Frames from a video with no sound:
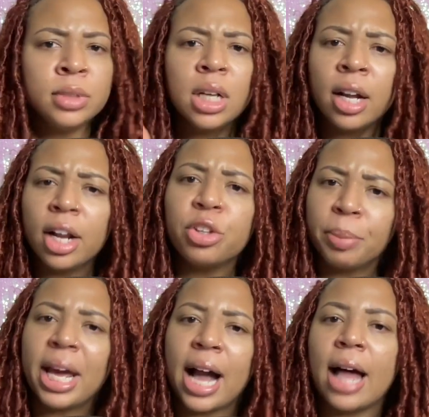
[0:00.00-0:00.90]
Another
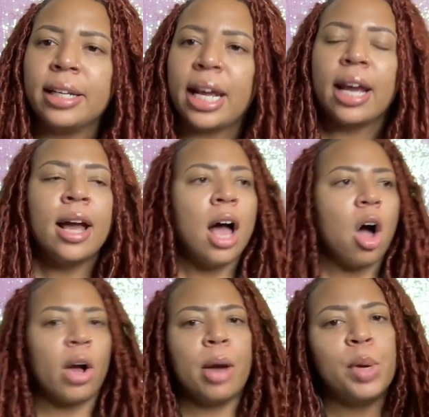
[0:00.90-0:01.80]
black holiday.
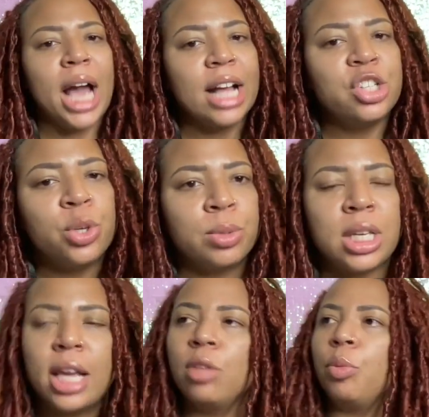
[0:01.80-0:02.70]
Okay, we got
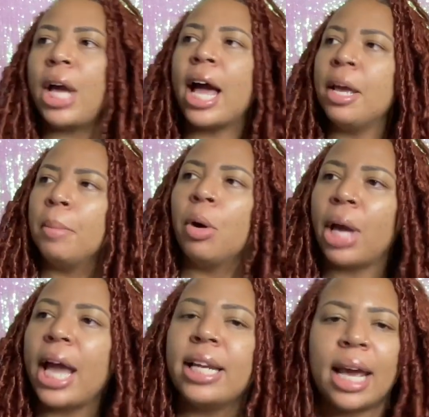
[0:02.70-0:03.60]
Juneteenth, we got
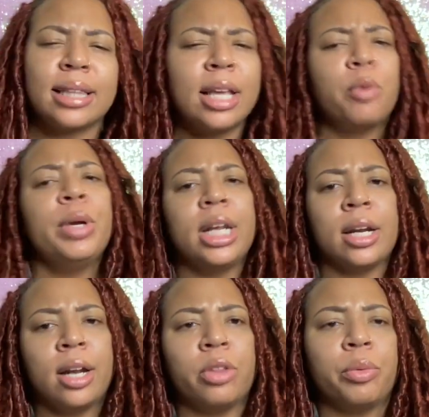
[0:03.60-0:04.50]
MLK Day. I think we need
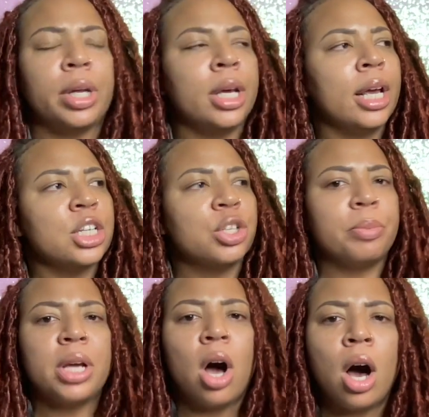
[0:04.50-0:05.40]
another one. Should
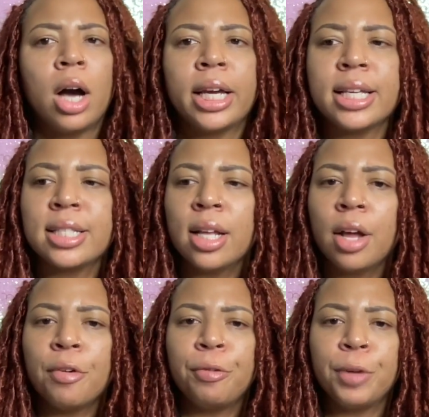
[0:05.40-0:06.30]
be August
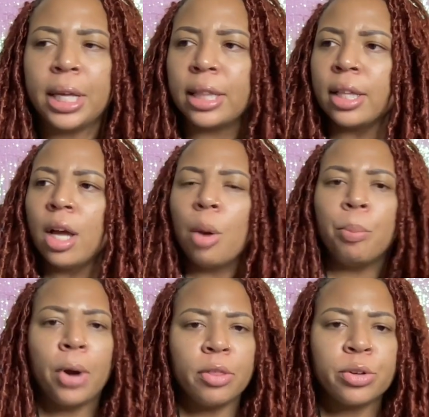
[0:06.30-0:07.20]
5th.
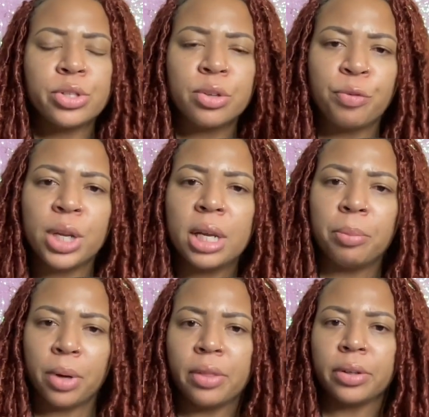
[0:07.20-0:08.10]
Brothers defending
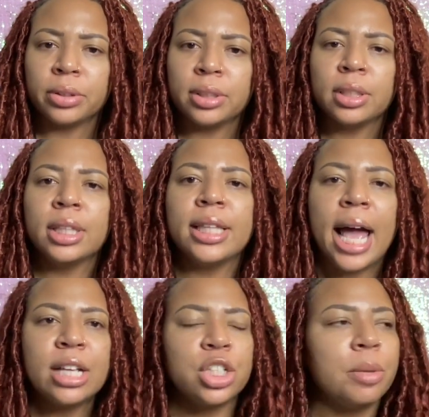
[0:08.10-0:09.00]
brothers.
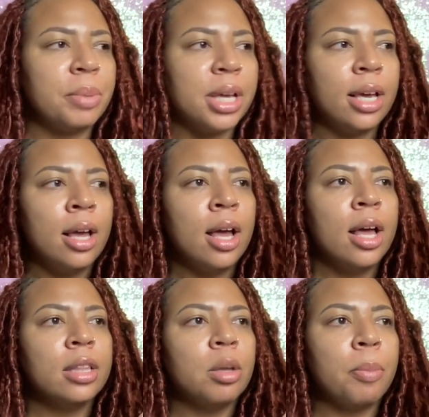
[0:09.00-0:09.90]
That should be the